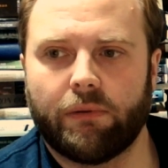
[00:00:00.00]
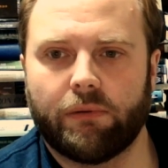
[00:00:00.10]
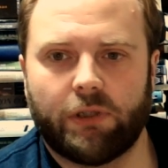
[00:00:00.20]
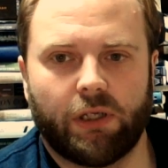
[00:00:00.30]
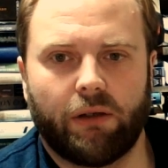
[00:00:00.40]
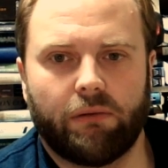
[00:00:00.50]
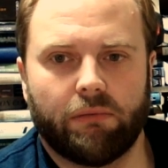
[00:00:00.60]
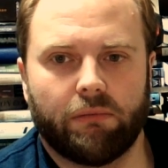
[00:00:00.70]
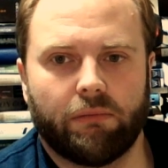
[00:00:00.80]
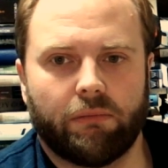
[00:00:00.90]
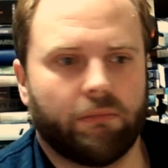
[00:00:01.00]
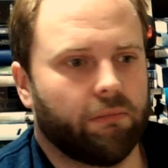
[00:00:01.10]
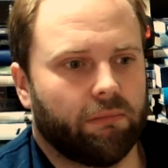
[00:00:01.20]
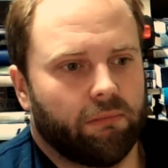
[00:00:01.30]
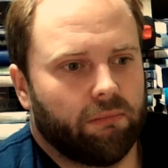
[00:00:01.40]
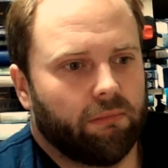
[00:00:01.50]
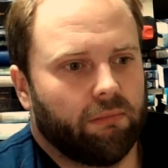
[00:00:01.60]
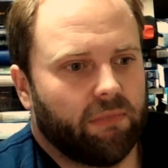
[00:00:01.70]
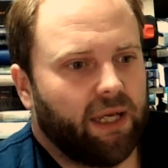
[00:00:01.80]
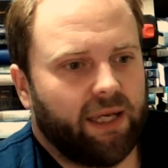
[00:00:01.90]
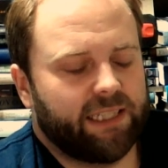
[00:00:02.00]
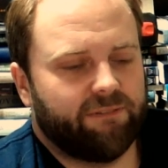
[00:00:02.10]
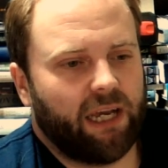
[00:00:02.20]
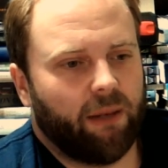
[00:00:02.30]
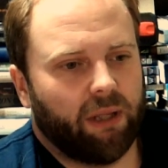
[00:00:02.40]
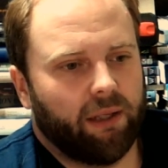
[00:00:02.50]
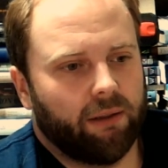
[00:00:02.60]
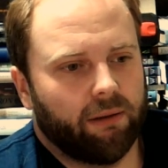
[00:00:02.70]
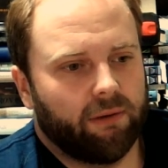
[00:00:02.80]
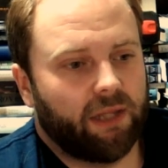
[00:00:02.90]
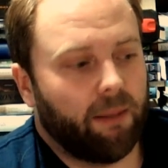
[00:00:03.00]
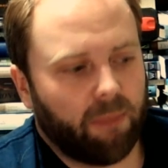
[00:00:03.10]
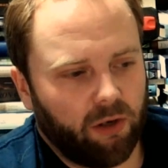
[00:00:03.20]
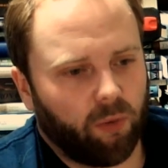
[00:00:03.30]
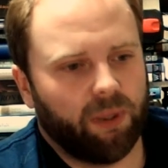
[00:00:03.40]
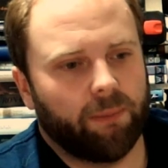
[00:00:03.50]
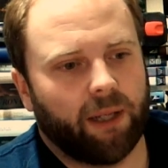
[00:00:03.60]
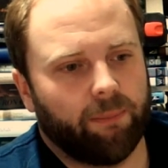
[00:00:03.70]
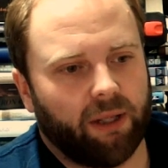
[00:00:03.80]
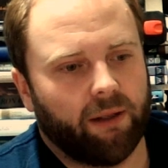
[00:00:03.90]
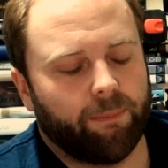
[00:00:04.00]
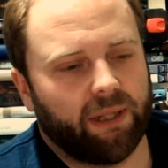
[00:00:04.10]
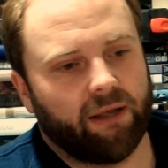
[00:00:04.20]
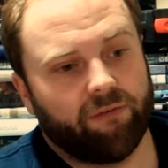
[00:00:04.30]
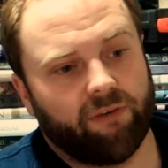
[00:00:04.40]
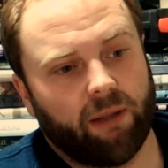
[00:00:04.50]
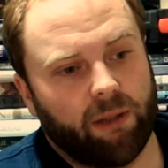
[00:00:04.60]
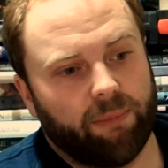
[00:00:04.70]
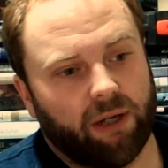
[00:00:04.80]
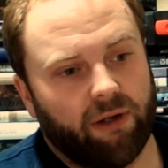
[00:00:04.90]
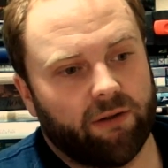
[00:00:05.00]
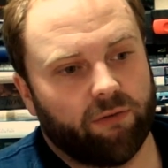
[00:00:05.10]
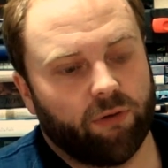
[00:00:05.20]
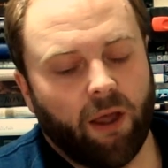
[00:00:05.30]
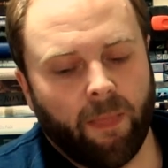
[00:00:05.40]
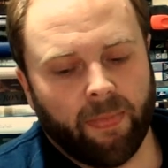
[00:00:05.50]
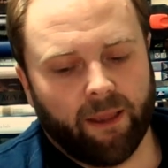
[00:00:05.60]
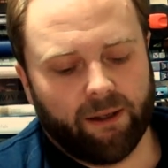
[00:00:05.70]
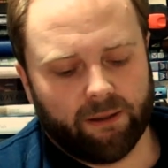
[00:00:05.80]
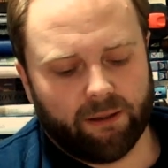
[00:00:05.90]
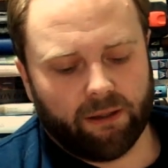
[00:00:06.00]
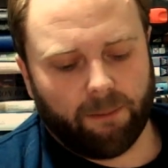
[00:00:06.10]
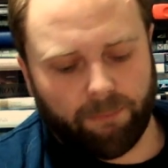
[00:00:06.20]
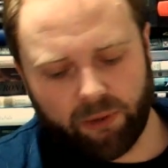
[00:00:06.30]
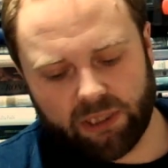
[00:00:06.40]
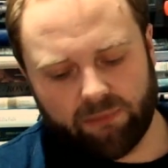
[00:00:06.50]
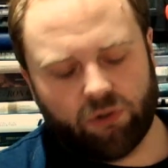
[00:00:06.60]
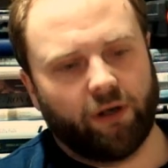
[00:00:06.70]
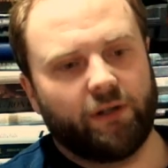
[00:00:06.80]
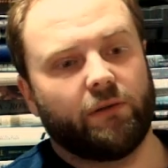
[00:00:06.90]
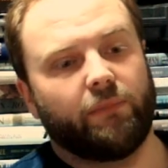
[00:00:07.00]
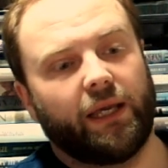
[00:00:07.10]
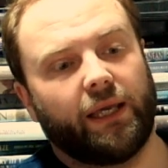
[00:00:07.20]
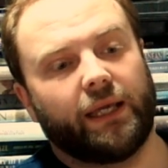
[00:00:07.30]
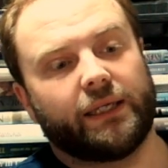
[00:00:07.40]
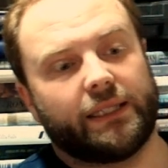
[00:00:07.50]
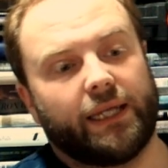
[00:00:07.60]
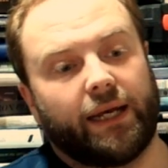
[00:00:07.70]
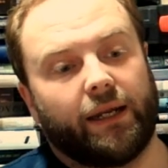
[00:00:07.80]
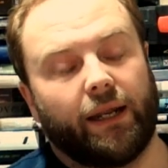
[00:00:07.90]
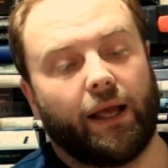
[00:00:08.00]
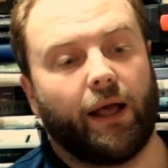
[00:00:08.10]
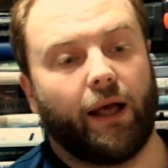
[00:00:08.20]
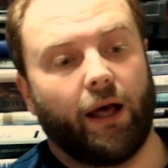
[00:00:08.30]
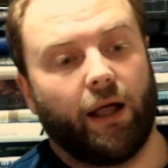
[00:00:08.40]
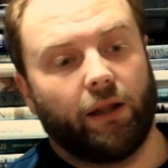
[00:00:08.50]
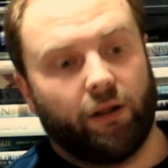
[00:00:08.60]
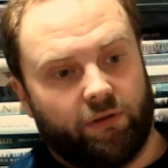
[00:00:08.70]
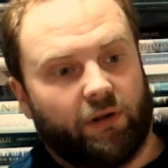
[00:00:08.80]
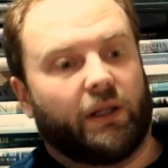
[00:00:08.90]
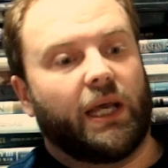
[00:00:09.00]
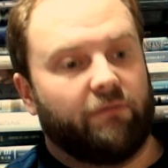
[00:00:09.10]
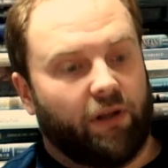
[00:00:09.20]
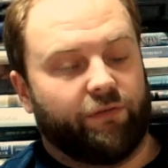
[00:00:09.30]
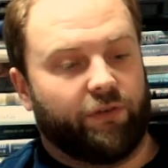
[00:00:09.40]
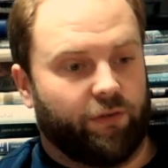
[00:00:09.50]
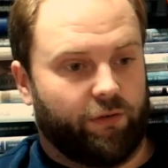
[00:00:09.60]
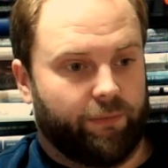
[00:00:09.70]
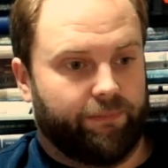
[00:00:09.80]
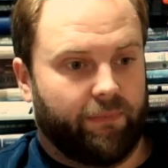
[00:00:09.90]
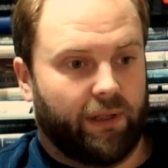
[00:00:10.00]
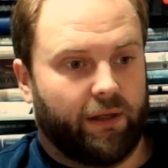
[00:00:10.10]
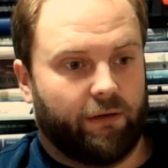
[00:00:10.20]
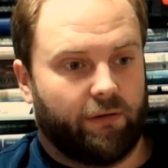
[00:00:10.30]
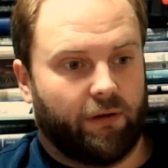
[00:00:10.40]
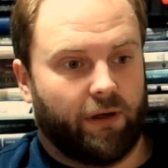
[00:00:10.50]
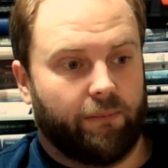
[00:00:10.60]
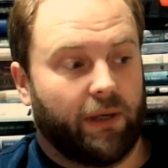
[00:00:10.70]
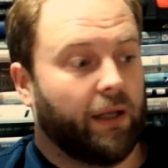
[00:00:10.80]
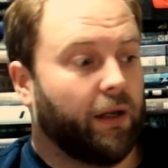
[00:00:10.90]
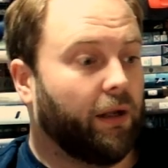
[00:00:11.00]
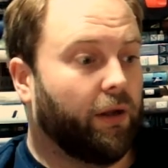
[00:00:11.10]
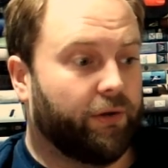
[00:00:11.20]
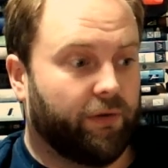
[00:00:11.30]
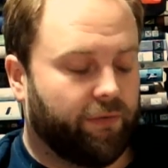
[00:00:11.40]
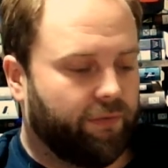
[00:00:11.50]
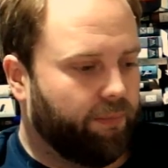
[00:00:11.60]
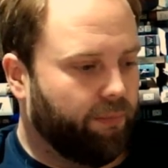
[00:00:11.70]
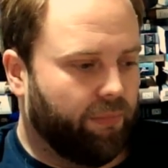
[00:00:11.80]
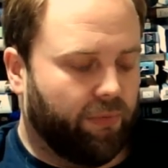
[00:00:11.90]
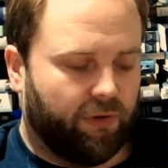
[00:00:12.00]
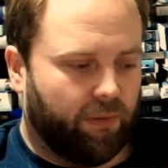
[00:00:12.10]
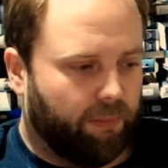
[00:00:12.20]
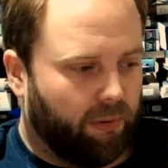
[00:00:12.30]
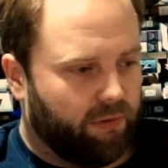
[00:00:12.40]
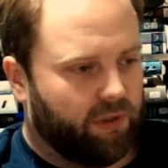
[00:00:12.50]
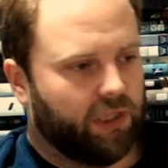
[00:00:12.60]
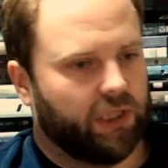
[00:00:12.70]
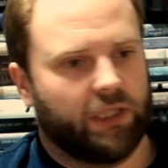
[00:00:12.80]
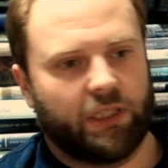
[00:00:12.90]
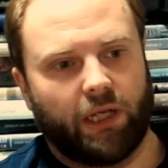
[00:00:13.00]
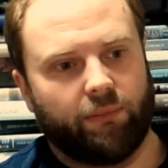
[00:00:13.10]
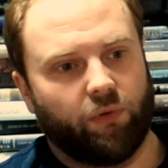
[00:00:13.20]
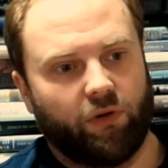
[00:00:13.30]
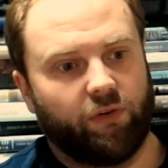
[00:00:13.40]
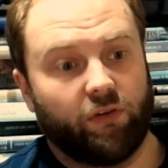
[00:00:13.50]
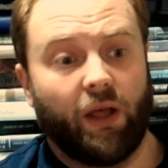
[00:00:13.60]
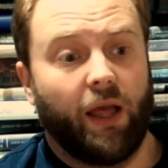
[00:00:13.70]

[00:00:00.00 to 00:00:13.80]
So they're his family. They might not be by blood, but they're family by relatives. The point I'm trying to make is that a lot of the naval officers at this time, and a lot of some of the politicians at this time, all these things,